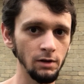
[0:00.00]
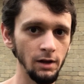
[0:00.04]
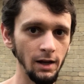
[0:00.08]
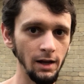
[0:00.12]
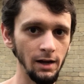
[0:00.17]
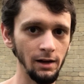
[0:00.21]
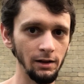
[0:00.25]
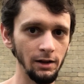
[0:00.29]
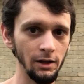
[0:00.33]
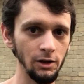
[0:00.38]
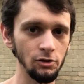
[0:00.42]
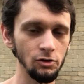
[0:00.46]

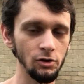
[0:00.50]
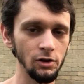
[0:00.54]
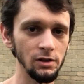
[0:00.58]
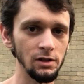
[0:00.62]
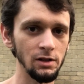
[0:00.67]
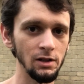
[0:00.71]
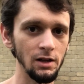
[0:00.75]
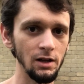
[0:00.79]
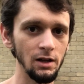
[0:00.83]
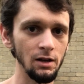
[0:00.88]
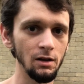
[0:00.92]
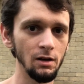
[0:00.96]
and
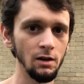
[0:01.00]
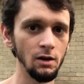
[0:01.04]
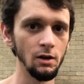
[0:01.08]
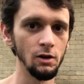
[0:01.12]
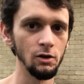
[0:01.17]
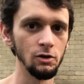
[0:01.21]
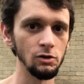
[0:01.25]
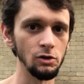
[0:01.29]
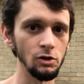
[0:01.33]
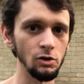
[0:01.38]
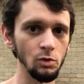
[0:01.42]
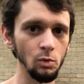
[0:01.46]
electricity.
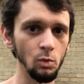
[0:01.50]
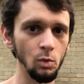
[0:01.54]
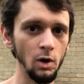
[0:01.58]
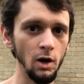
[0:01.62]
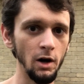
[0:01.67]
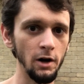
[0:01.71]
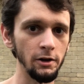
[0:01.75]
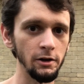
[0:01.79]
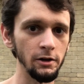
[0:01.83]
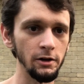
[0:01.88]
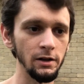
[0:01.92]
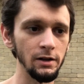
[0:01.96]
So the
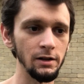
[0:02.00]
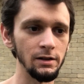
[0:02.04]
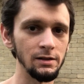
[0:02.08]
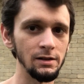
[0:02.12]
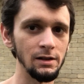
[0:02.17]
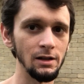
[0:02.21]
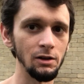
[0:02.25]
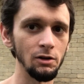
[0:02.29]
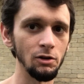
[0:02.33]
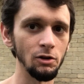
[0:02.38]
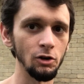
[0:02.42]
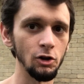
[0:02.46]
water
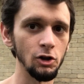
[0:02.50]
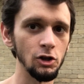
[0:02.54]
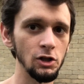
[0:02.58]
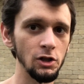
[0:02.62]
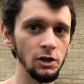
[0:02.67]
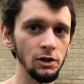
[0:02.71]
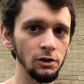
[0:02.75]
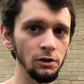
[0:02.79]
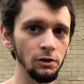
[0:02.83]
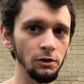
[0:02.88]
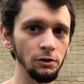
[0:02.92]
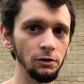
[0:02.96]
is either
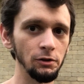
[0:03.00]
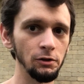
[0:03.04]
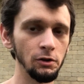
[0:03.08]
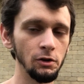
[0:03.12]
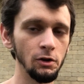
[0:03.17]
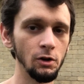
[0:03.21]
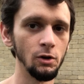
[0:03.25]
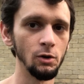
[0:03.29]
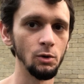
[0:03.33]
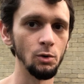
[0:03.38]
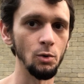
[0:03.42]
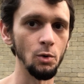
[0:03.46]
chilled
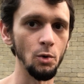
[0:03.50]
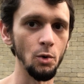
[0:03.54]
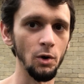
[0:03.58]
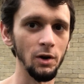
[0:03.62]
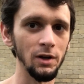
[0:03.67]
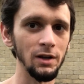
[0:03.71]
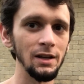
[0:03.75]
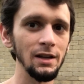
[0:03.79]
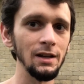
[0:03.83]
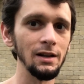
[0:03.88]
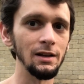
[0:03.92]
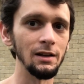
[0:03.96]
or
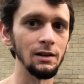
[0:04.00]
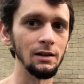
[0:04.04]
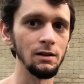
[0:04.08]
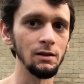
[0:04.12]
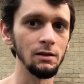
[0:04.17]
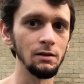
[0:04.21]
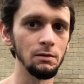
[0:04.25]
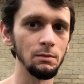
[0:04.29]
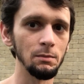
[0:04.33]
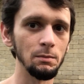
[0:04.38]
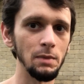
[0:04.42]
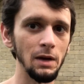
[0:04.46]
heated
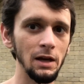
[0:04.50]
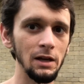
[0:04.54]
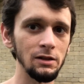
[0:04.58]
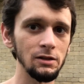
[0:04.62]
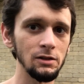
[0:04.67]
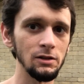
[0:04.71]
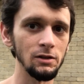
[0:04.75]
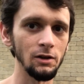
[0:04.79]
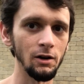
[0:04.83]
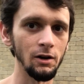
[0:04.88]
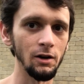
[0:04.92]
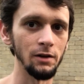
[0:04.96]

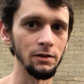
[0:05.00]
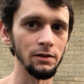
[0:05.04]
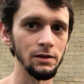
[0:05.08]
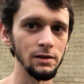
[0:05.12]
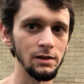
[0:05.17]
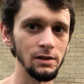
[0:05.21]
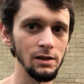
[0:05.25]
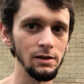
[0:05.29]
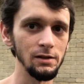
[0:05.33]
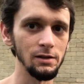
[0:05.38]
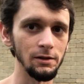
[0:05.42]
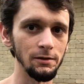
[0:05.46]
based on the
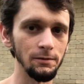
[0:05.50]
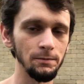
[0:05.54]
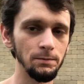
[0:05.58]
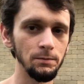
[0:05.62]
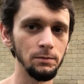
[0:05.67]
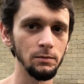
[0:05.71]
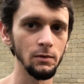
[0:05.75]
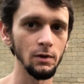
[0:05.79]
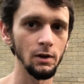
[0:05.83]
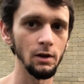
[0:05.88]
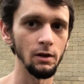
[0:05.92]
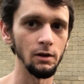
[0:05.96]
season.
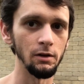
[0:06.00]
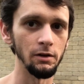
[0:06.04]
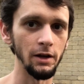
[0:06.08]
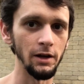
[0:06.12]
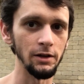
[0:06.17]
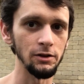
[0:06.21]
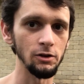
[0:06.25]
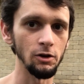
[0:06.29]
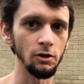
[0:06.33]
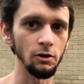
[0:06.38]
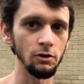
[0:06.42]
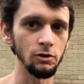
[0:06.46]
And
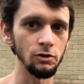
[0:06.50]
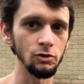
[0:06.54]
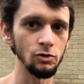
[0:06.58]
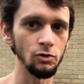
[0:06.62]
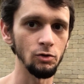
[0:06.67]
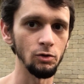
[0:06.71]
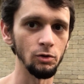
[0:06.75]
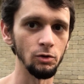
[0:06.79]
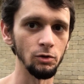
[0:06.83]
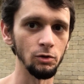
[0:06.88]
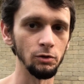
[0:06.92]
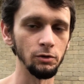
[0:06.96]
that's all
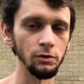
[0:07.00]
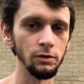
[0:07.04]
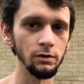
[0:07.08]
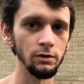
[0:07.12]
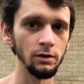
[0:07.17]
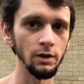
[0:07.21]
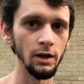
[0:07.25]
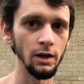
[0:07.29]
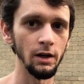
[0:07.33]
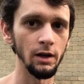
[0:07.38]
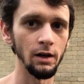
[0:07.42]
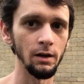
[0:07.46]
controlled
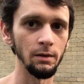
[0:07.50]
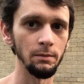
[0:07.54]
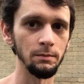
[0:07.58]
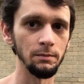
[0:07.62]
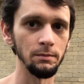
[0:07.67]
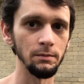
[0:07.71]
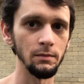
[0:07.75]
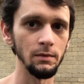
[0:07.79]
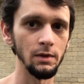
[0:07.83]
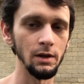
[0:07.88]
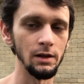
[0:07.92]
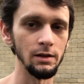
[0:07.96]

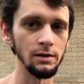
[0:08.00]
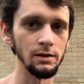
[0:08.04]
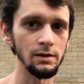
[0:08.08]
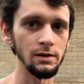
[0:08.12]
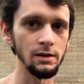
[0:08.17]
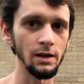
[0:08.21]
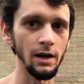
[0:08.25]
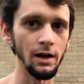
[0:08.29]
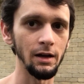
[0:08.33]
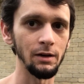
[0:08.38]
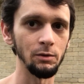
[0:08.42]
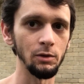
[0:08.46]

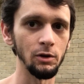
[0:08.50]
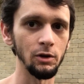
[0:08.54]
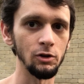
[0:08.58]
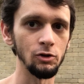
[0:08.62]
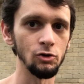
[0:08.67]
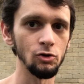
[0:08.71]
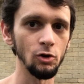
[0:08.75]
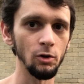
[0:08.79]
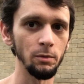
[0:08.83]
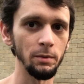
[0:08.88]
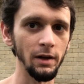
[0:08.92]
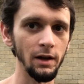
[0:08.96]
inside with a
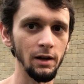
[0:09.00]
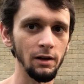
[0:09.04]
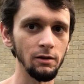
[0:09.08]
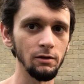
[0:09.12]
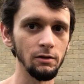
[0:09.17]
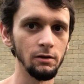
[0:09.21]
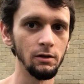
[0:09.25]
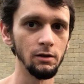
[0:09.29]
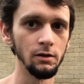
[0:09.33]
control panel.